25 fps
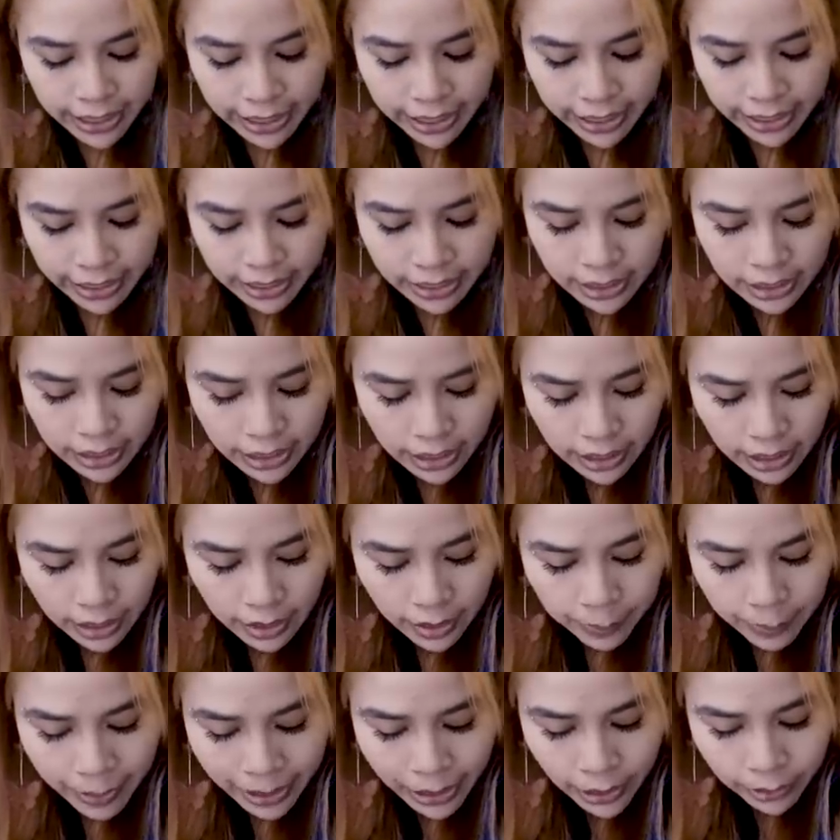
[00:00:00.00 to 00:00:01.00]
And
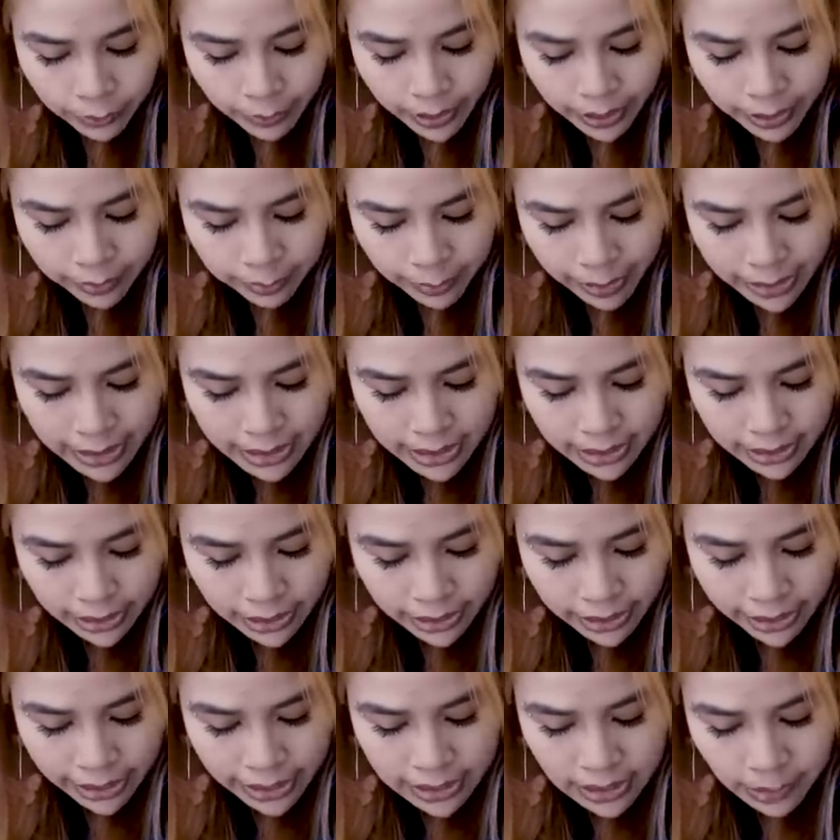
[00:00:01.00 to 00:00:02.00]
by the way, my
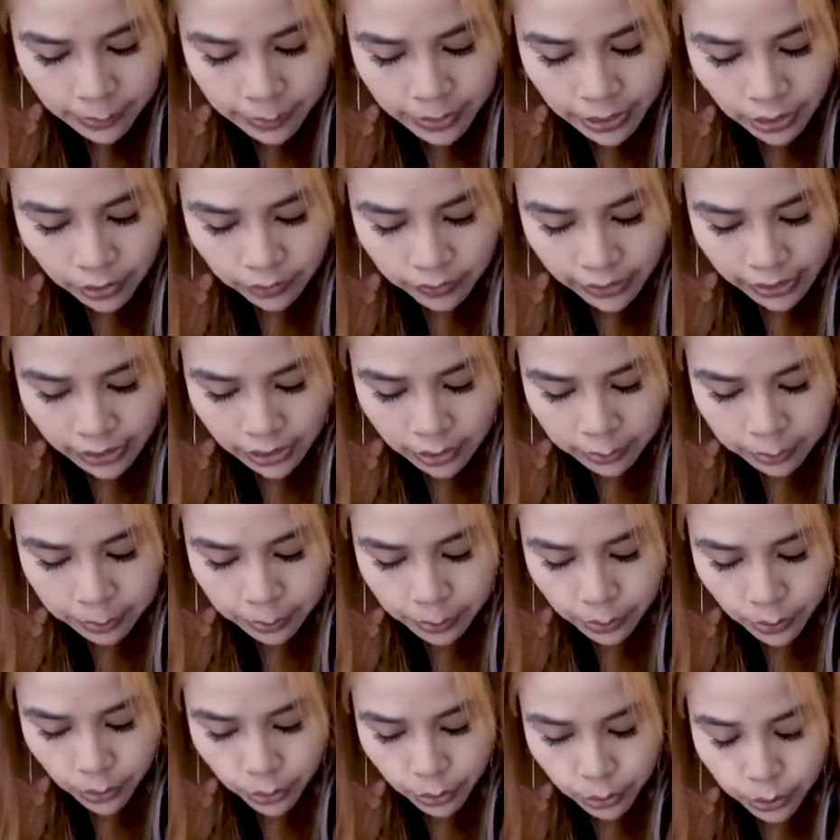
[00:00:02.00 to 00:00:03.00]
skirt has a bit of like a
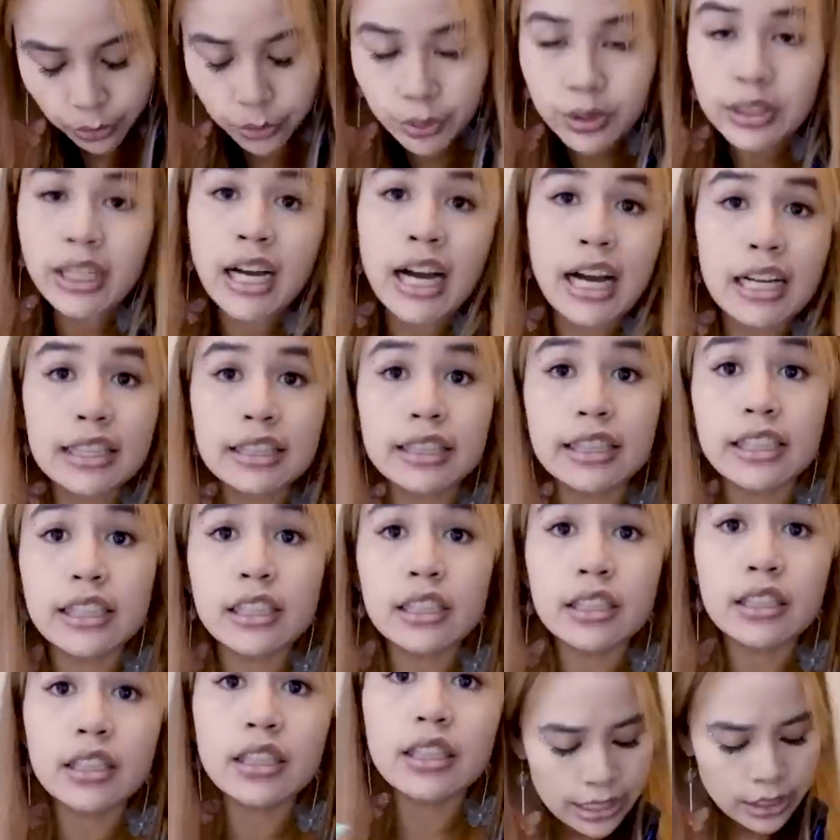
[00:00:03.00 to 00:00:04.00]
blue
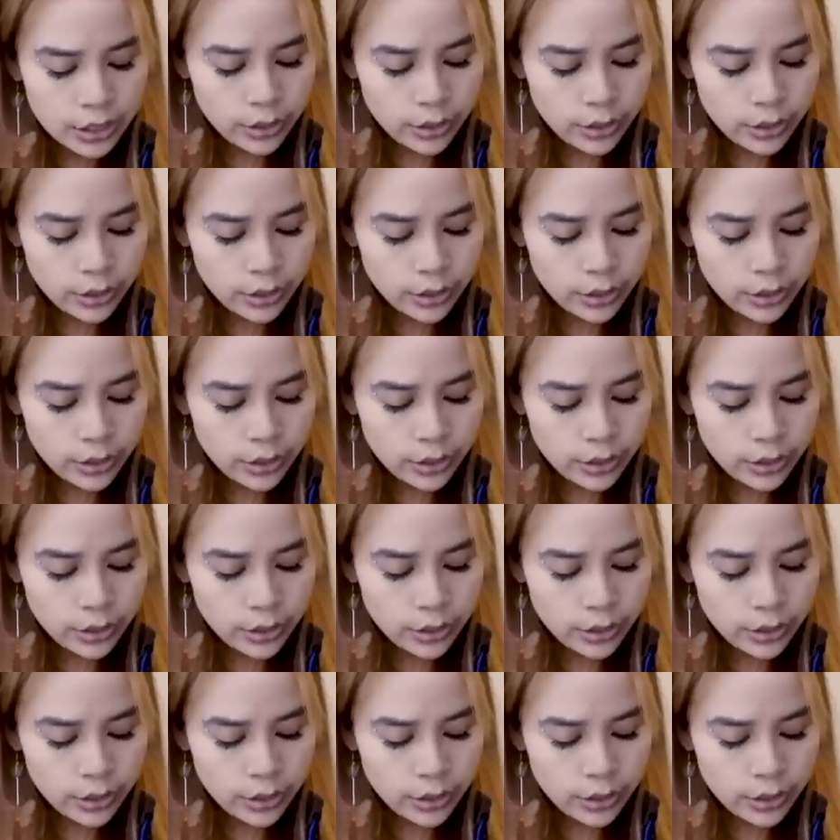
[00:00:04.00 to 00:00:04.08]
tartan,